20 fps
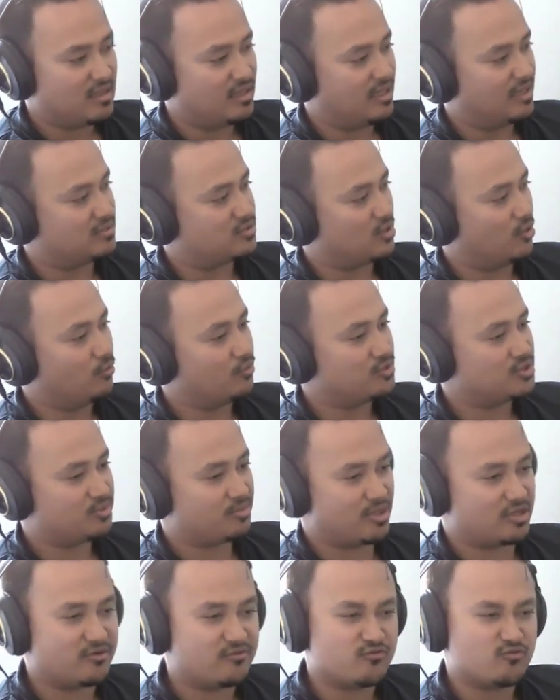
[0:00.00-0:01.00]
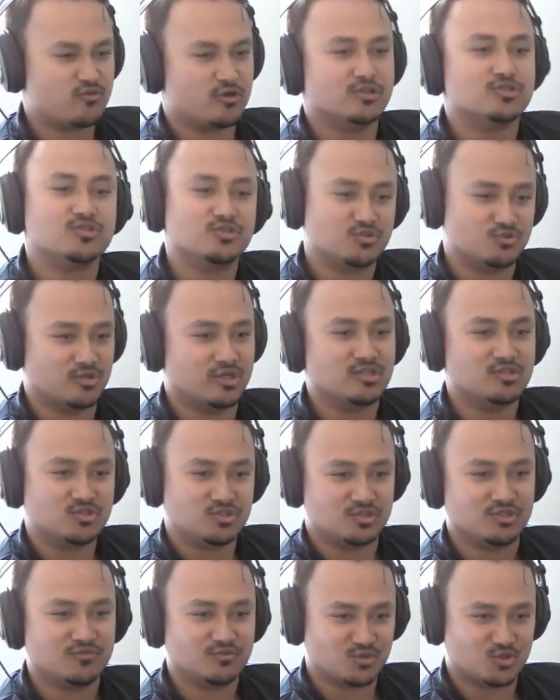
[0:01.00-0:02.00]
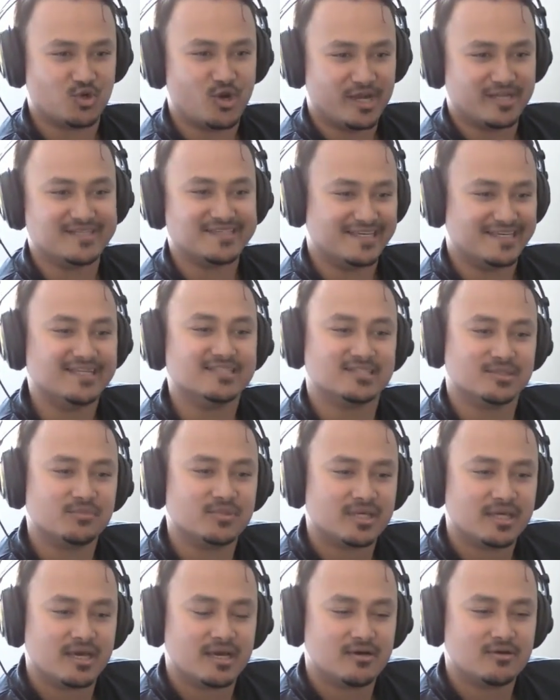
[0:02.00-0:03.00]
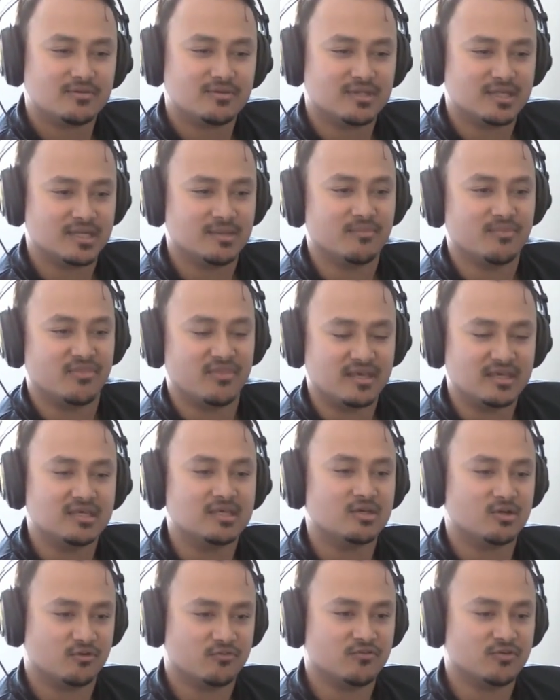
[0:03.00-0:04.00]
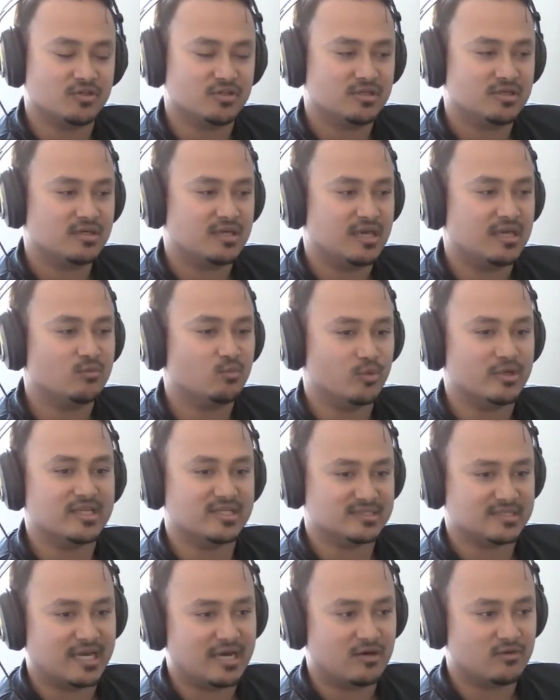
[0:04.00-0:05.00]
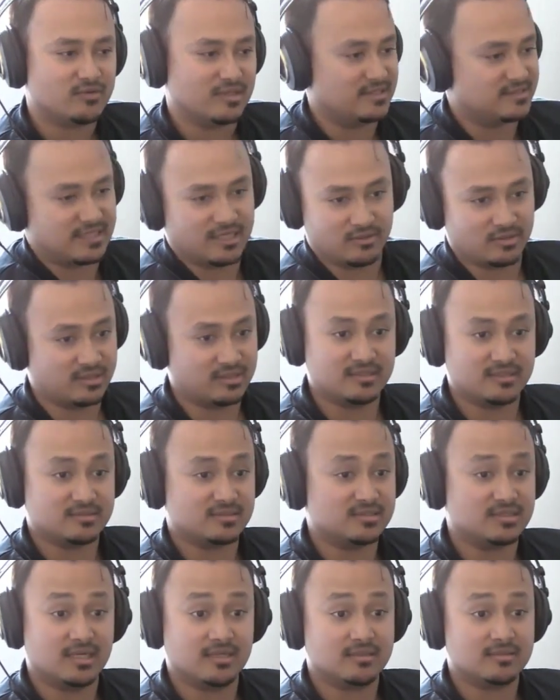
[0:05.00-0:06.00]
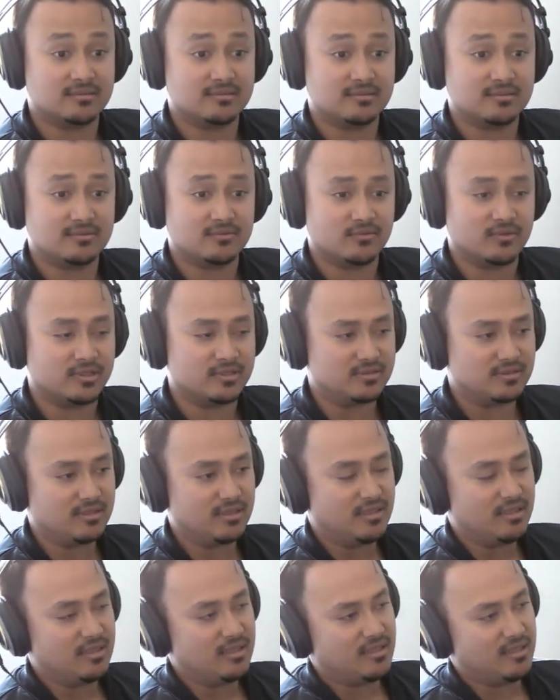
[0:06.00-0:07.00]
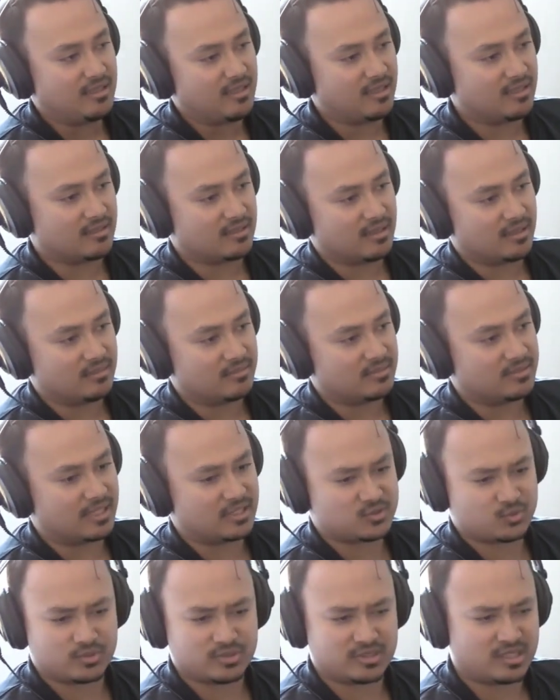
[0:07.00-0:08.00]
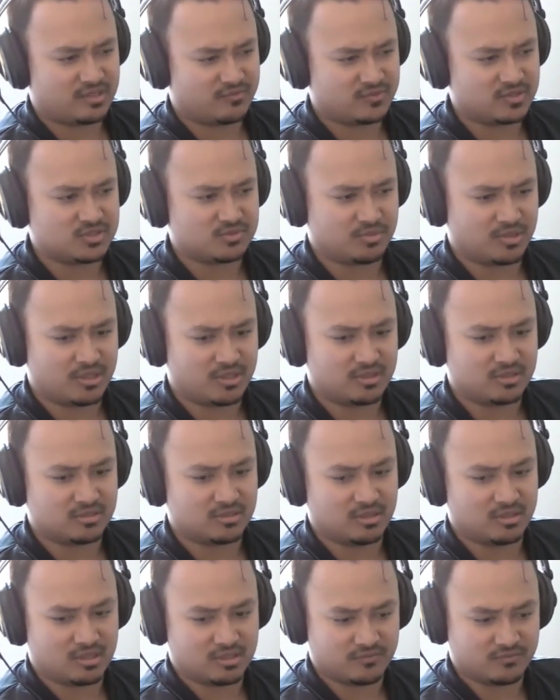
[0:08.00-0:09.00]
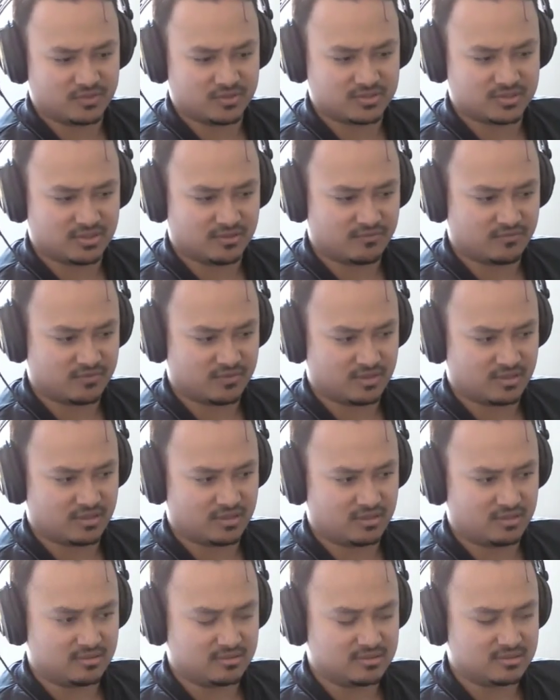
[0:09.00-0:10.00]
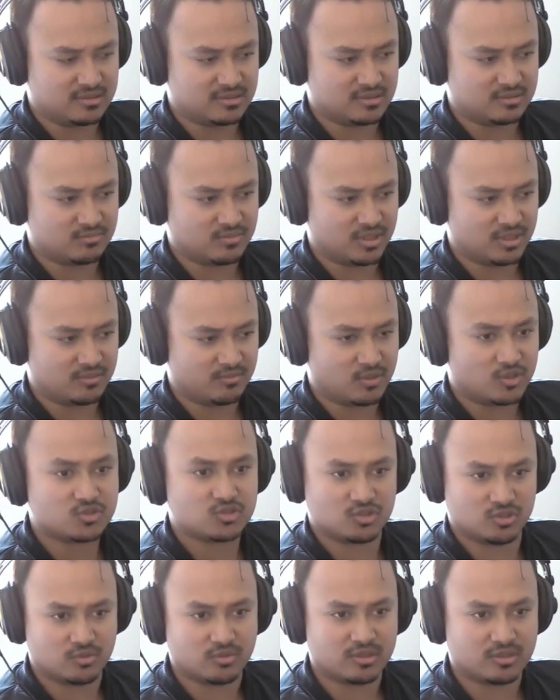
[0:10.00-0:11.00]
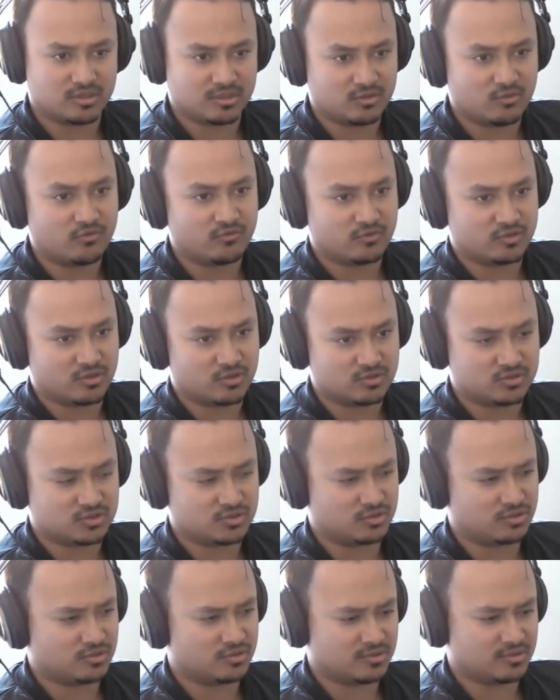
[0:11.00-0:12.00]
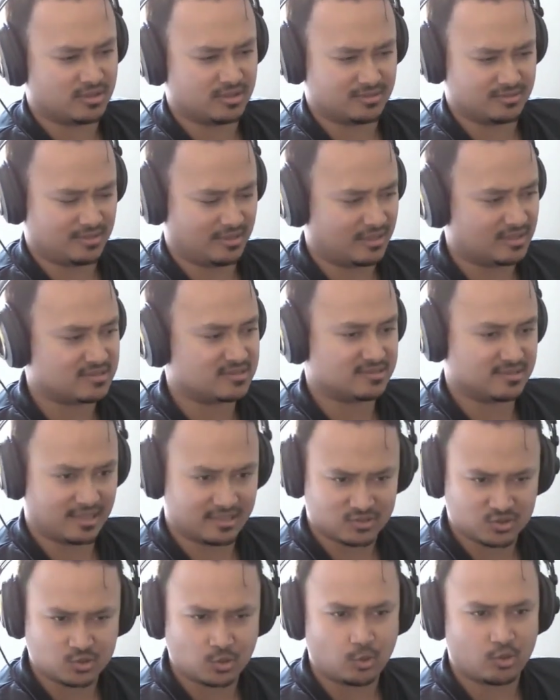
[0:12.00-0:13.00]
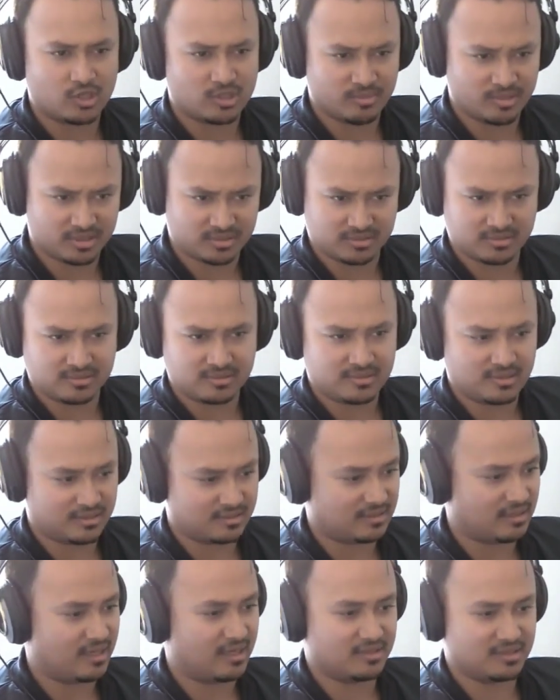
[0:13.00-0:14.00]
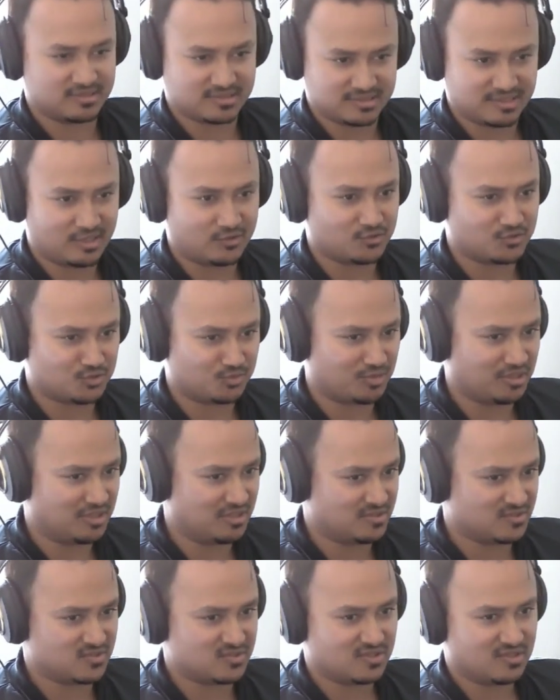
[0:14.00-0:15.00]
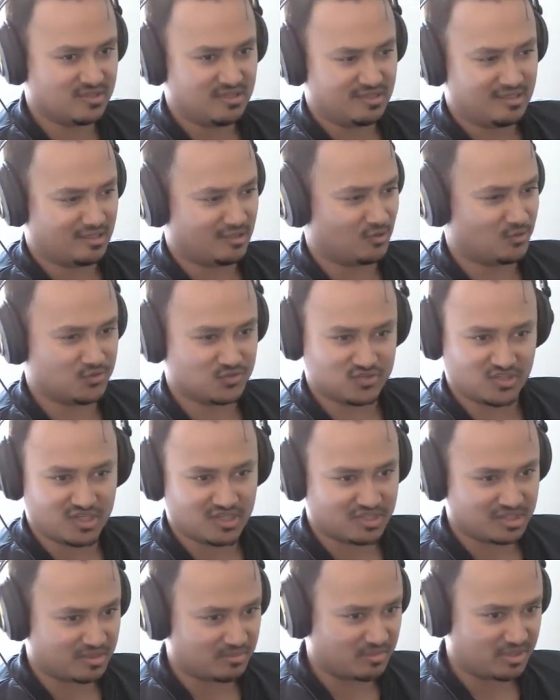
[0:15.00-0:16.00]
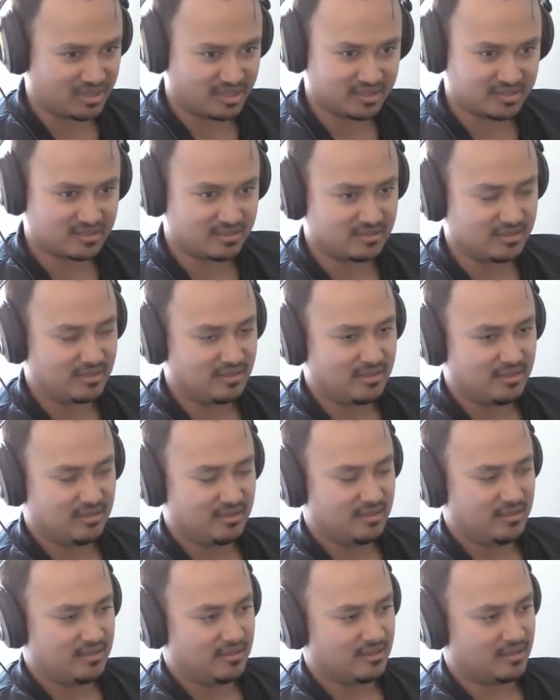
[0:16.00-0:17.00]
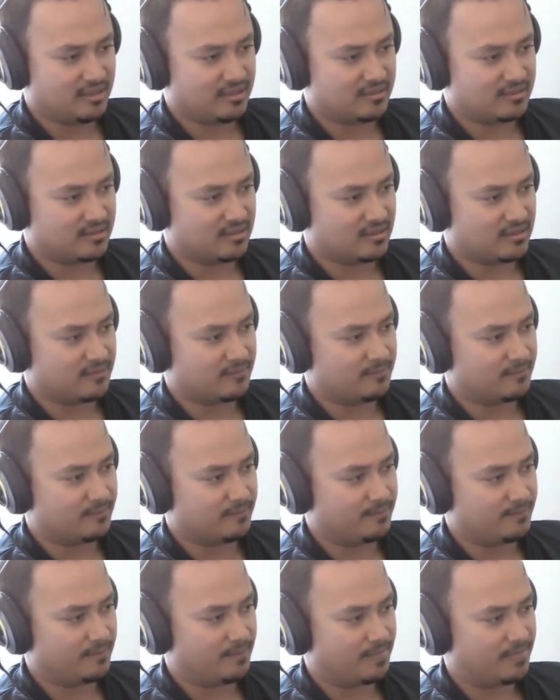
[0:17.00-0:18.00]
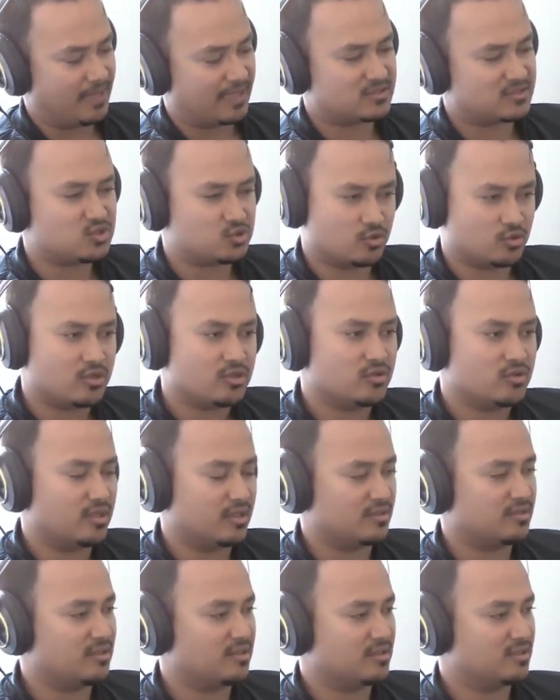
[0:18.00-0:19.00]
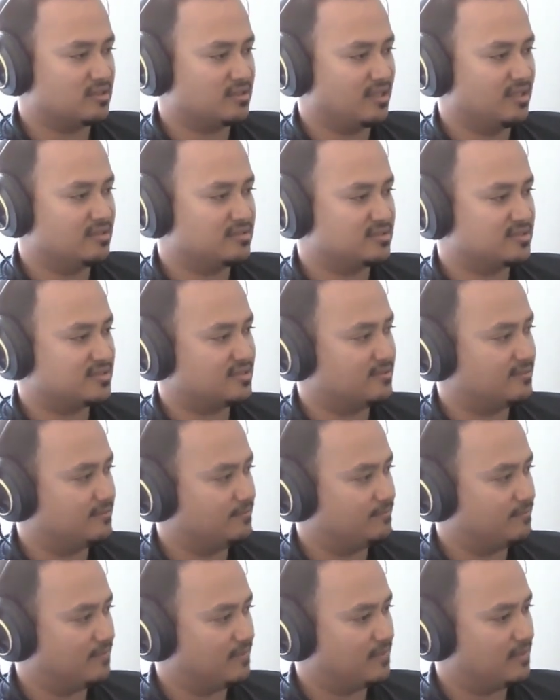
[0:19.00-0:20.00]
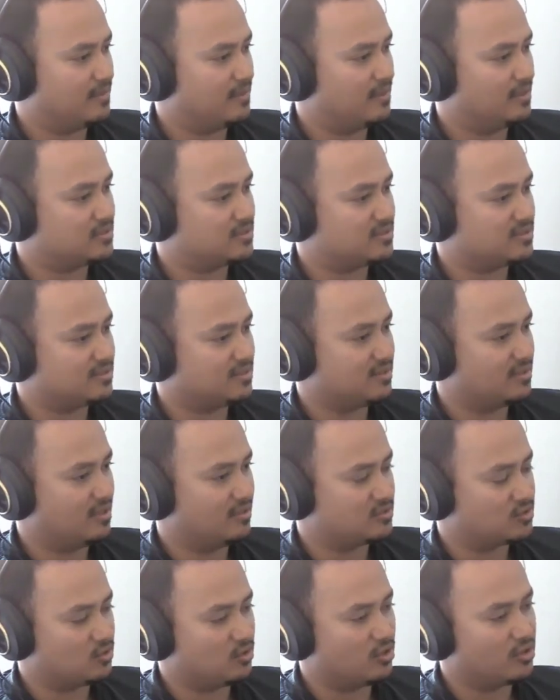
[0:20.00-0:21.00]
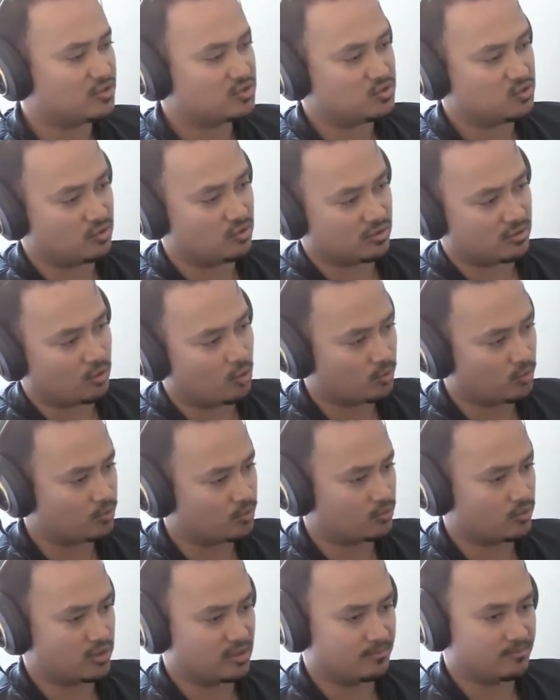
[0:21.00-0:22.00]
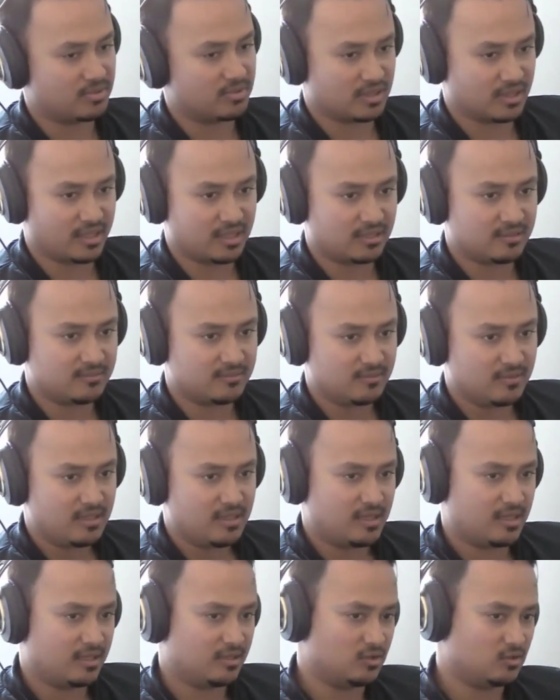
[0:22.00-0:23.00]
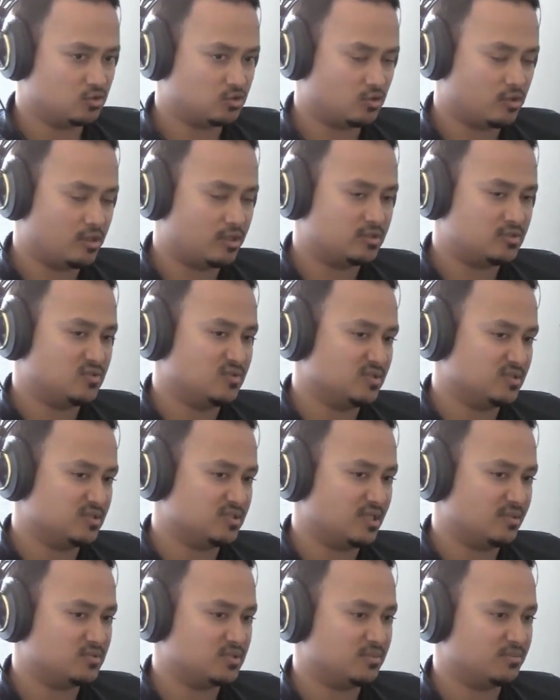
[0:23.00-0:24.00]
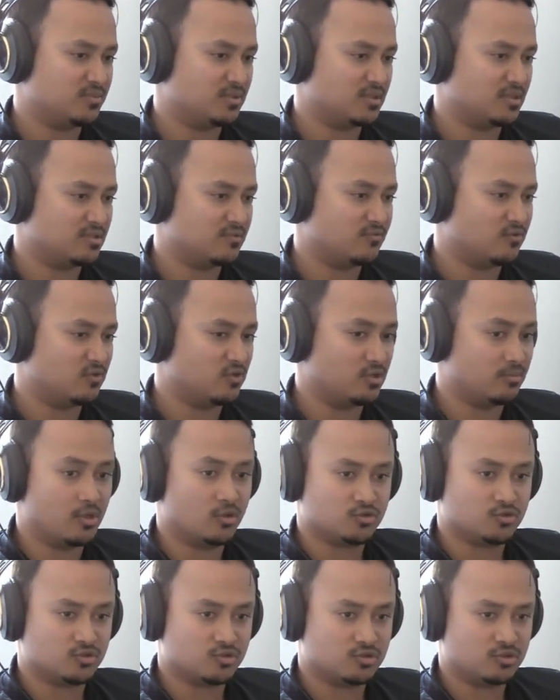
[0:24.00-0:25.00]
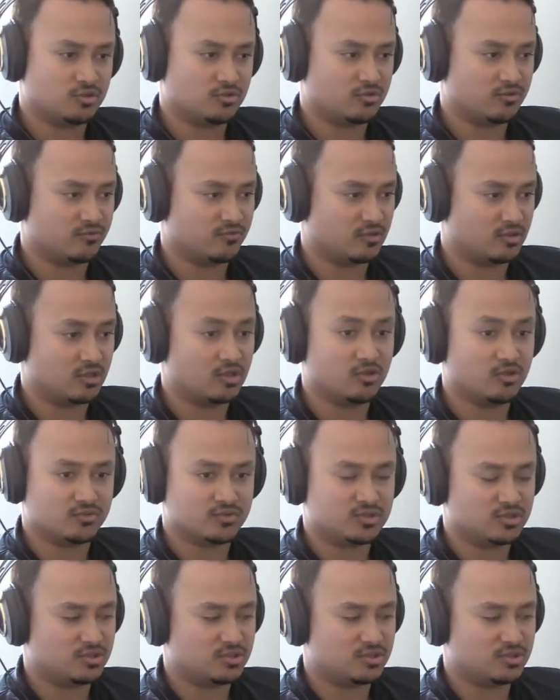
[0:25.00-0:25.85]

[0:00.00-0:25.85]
It's always about a frustration of trying to get something out that yeah. I'm thinking or feeling. And when it's out, it's out and it's done. Right and and that's what kind of inspired a lot of the stuff that I did in my personal work at Over at Art Center that has that story about a guy that's in outer space and on this yeah. alien planet, and um, that struggle I think it, it's it's it's so long as you incorporate play and you're trying to attempt something that's very emotional or very close yeah.